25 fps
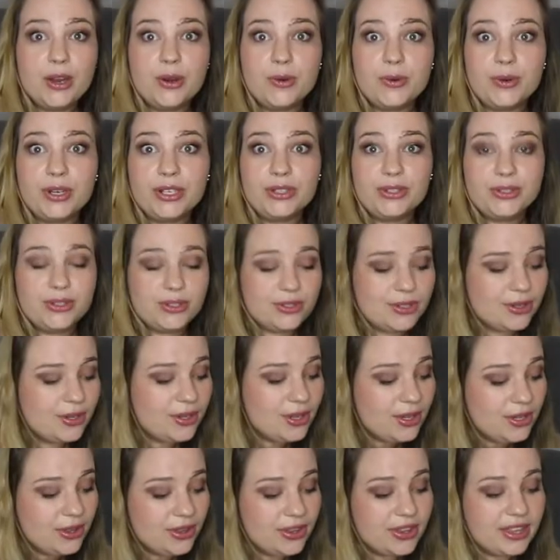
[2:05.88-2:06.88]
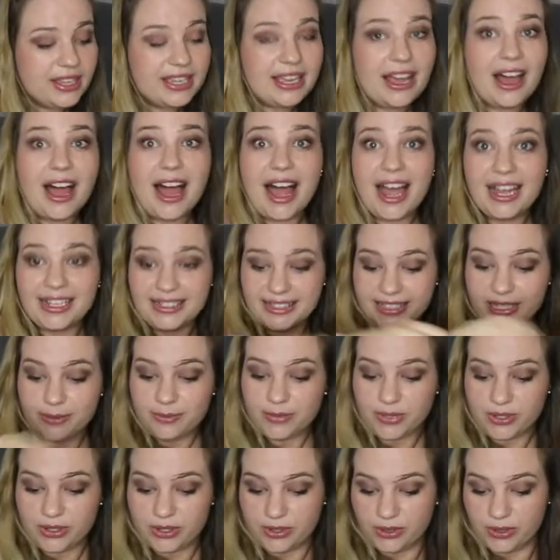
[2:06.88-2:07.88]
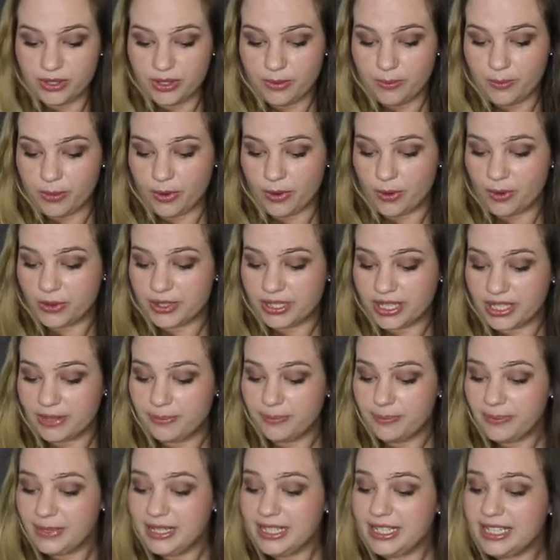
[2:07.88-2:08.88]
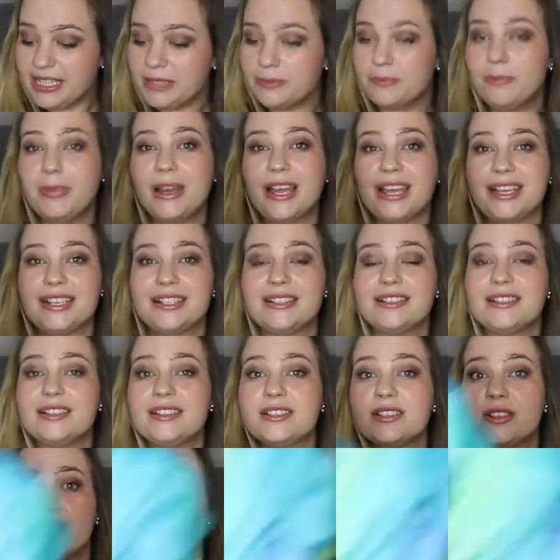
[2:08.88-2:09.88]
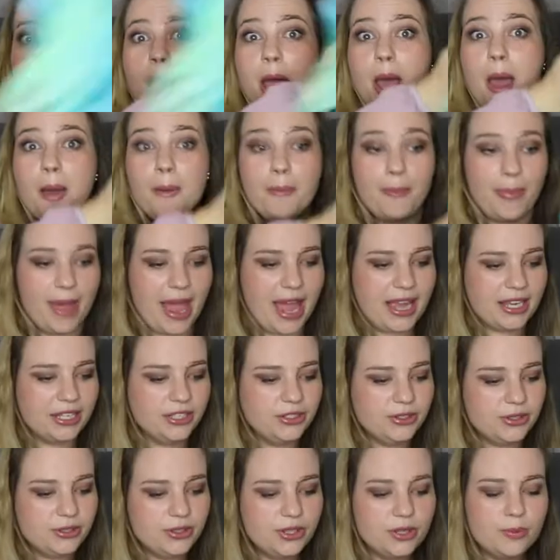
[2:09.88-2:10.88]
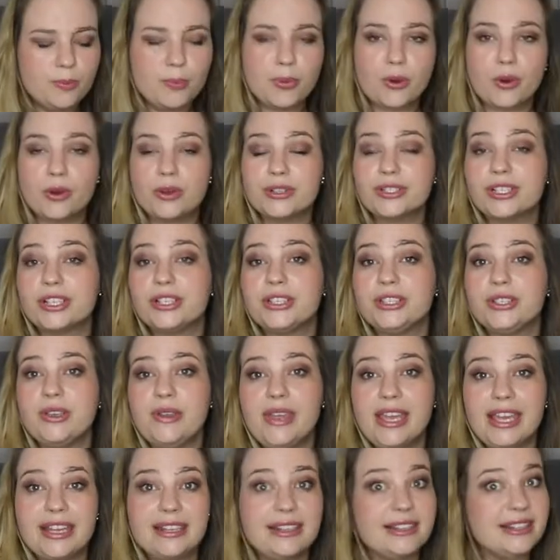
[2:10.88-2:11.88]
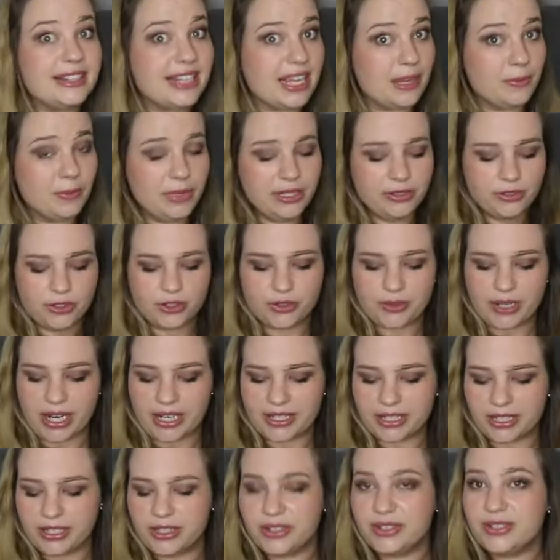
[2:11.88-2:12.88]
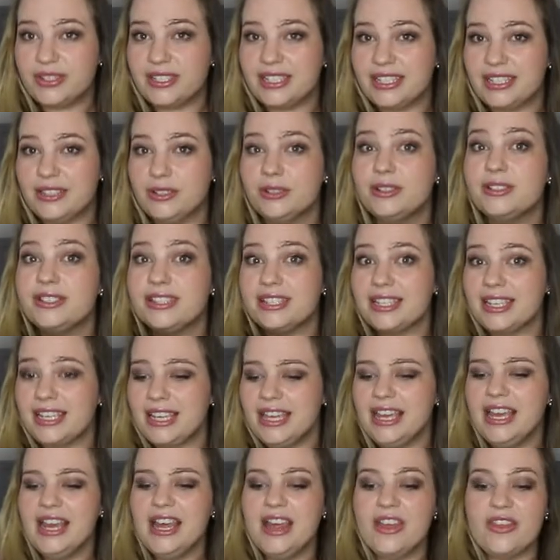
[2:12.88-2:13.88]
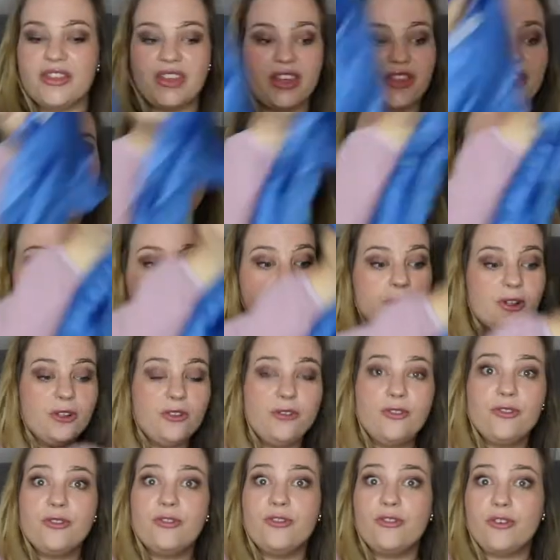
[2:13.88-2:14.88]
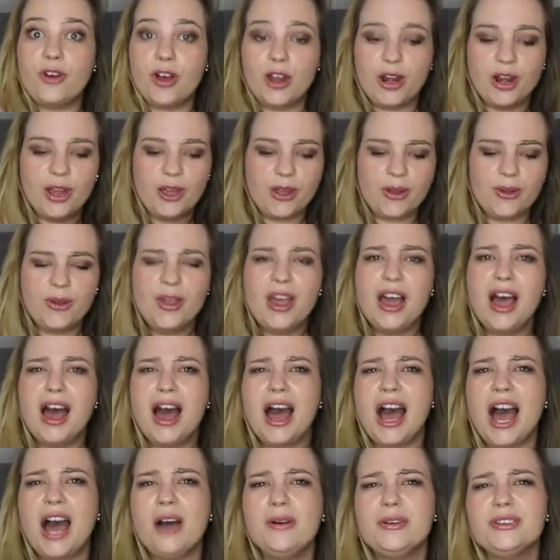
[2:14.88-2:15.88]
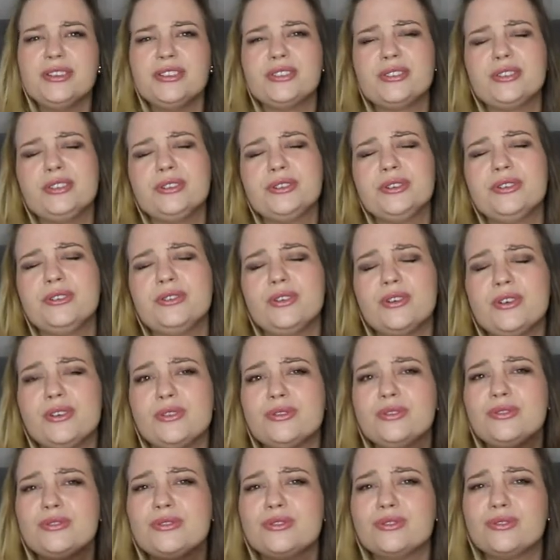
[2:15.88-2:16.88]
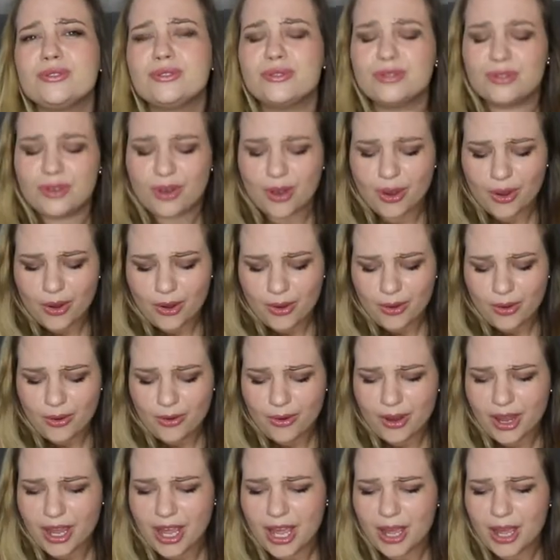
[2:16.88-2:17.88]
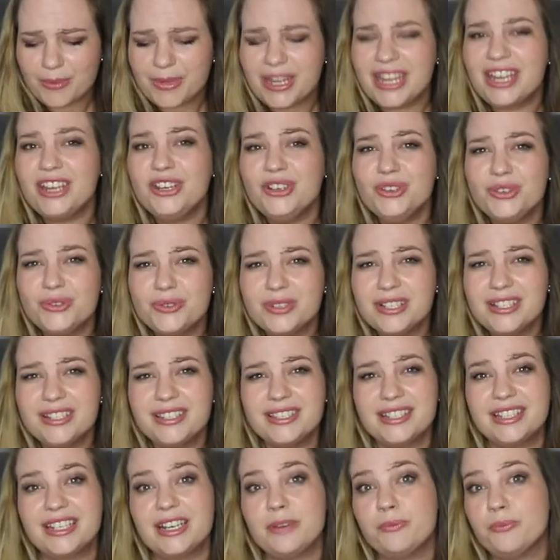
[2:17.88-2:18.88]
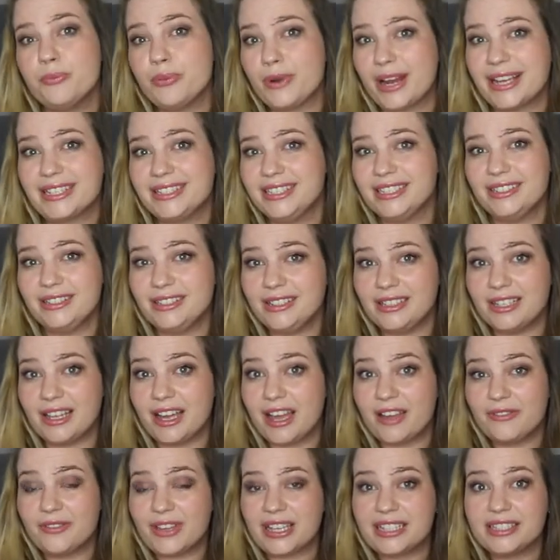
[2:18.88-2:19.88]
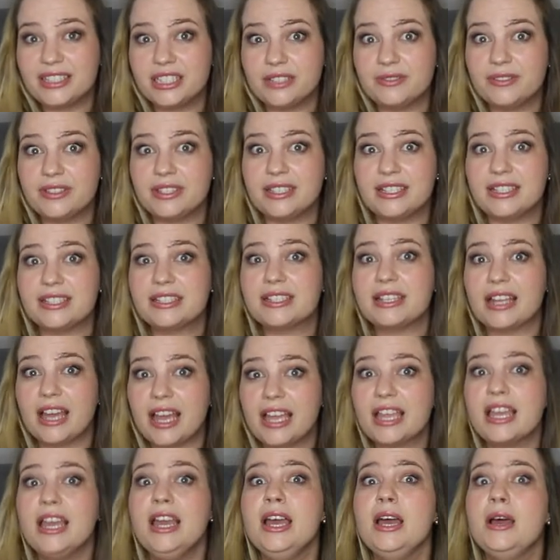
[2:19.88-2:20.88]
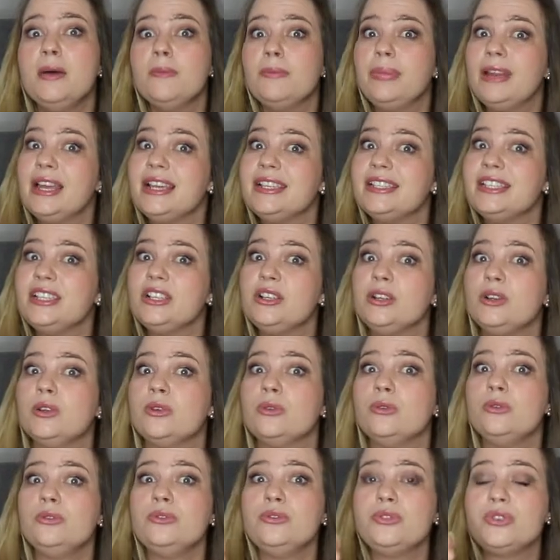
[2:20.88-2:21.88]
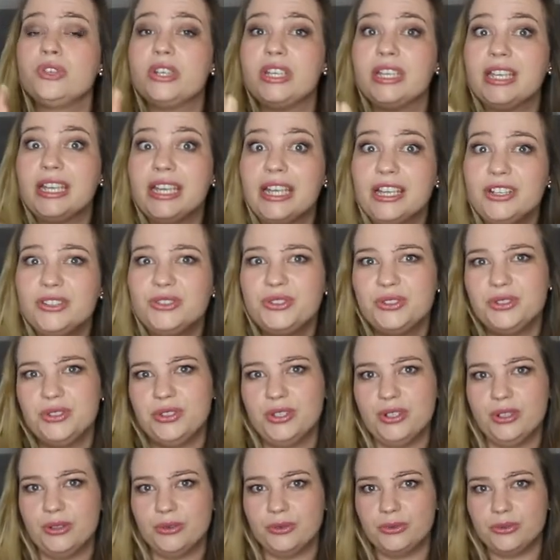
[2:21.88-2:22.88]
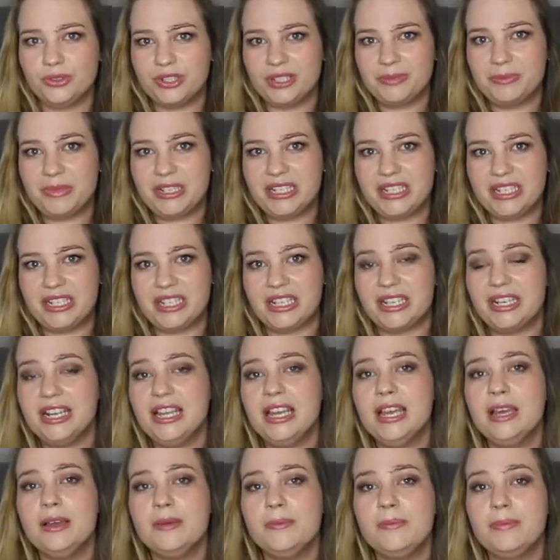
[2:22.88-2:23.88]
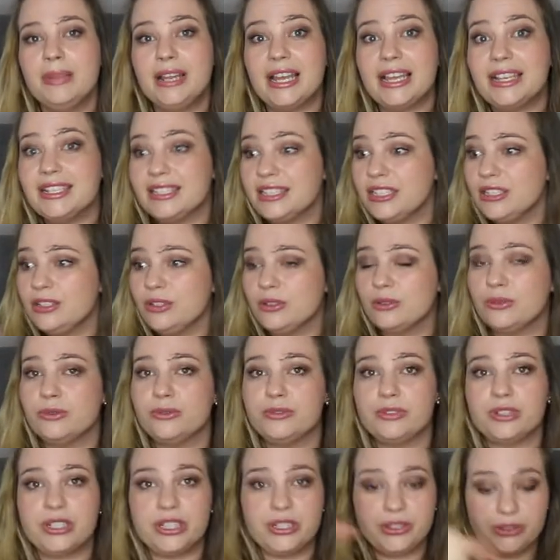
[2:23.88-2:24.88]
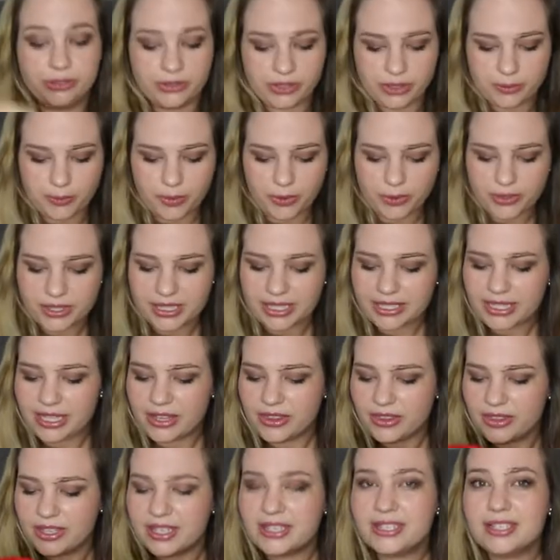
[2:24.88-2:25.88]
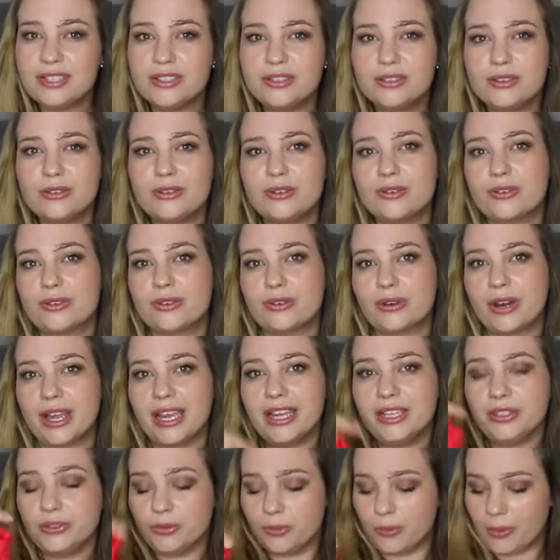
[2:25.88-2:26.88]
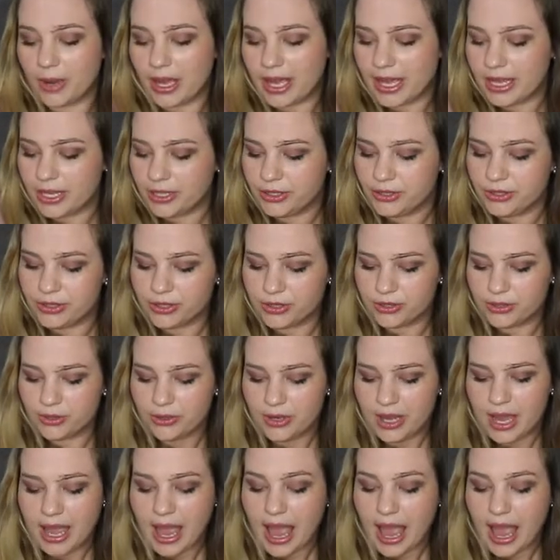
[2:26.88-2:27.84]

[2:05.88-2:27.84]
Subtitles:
return the items to the basket. Please place the silk back into the basket. You can demonstrate, and you'll see that they will follow. Our children are so interested in practical life activities like placing laundry into the laundry machine, placing laundry into the basket, and this is a great way to